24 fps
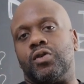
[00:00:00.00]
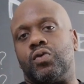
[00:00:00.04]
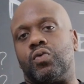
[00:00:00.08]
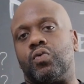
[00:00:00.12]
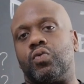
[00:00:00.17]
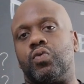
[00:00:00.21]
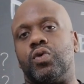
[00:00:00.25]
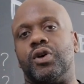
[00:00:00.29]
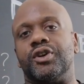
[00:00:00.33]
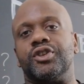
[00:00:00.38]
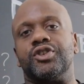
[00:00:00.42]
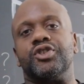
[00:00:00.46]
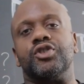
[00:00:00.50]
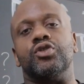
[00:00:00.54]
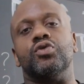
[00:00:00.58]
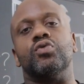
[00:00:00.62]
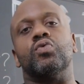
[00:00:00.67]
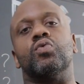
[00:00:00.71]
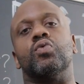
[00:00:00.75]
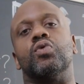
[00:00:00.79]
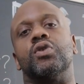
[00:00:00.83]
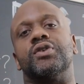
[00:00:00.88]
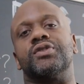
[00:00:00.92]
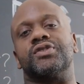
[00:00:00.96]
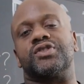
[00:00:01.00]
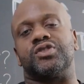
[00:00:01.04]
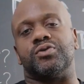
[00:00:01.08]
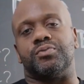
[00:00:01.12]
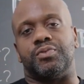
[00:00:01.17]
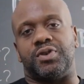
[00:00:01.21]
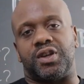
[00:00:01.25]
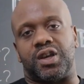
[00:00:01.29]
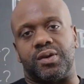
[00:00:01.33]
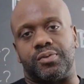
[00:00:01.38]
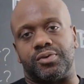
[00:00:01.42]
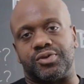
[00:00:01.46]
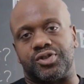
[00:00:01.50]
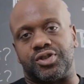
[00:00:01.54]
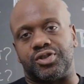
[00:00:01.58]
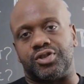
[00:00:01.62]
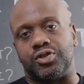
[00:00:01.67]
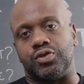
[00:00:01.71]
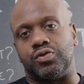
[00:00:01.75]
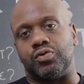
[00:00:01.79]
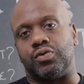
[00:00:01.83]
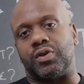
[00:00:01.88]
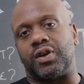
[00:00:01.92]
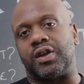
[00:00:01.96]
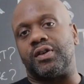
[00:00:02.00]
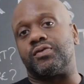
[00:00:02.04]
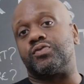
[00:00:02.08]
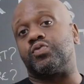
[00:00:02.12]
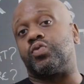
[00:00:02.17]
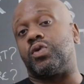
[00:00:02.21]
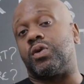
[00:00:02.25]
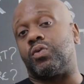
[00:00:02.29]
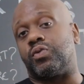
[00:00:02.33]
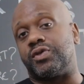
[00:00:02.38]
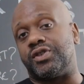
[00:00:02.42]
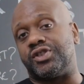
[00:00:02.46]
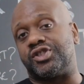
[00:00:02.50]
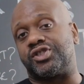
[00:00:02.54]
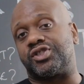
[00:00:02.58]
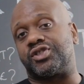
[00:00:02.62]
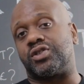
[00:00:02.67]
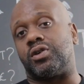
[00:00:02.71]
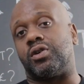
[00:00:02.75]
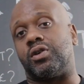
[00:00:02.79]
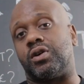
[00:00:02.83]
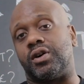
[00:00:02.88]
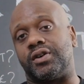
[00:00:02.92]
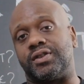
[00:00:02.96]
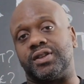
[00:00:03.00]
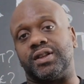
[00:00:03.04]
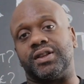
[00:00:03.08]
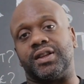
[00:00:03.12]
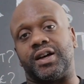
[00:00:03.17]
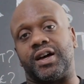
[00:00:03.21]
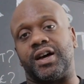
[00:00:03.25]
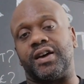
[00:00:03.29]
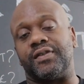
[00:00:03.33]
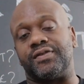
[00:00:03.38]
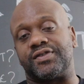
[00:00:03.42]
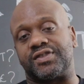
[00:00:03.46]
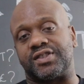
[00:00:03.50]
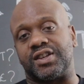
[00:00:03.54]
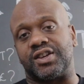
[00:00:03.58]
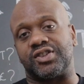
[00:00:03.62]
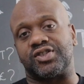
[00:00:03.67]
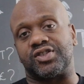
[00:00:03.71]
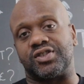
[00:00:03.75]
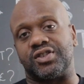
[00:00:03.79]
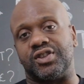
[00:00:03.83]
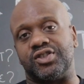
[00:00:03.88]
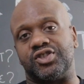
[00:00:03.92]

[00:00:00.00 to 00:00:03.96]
What you want to be able to do, and what we saw in the live session,